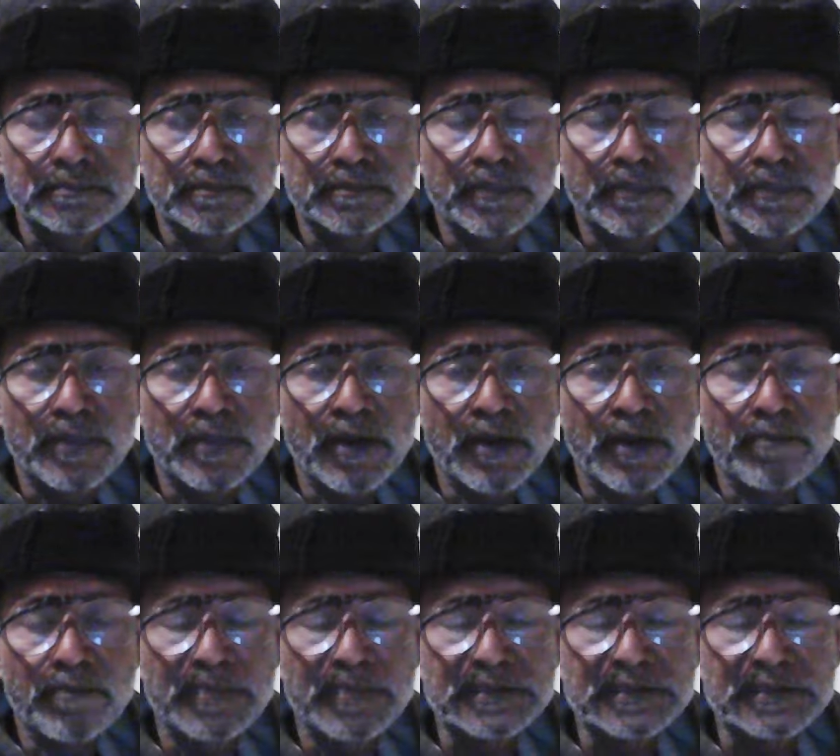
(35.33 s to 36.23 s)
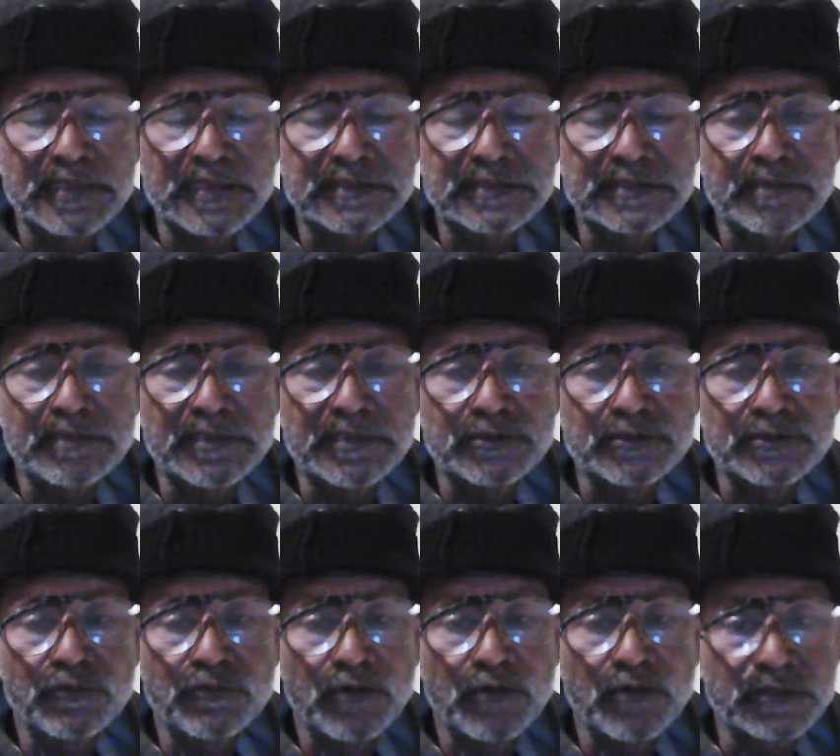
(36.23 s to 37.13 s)
Now, Miss Esther Bassoul
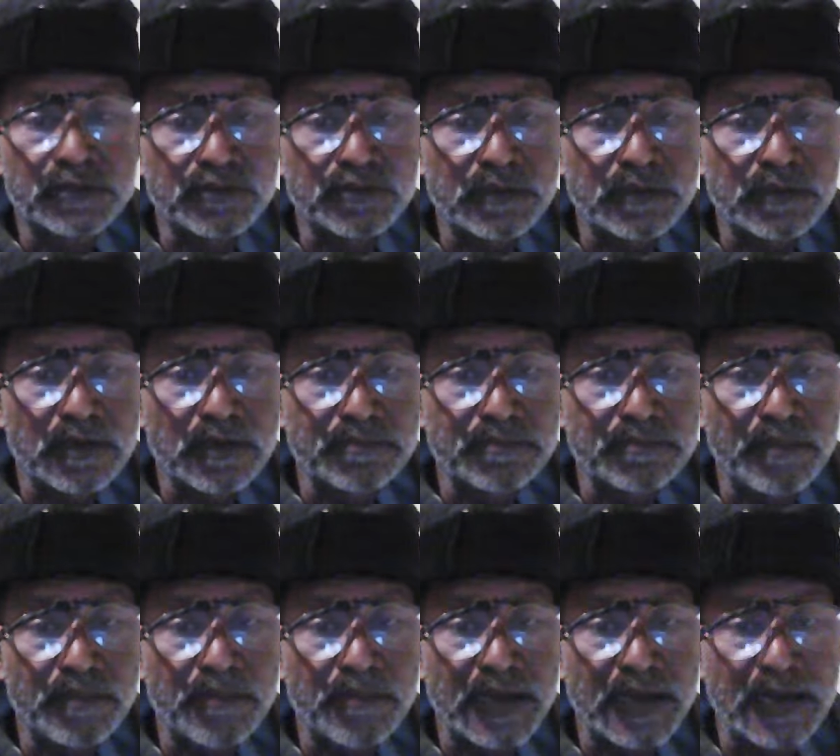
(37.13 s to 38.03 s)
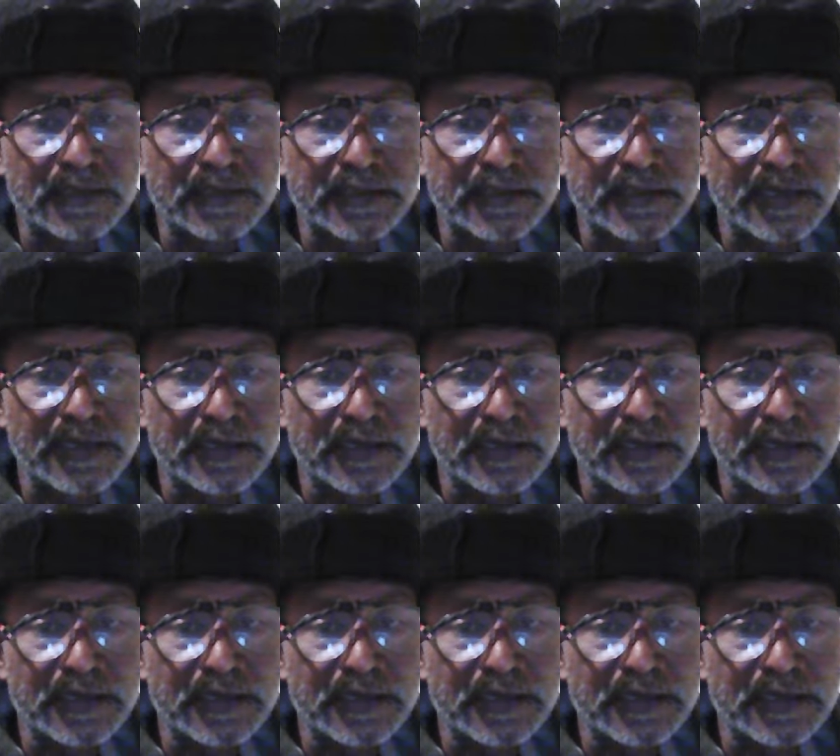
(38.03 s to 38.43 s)
also taught me math and English.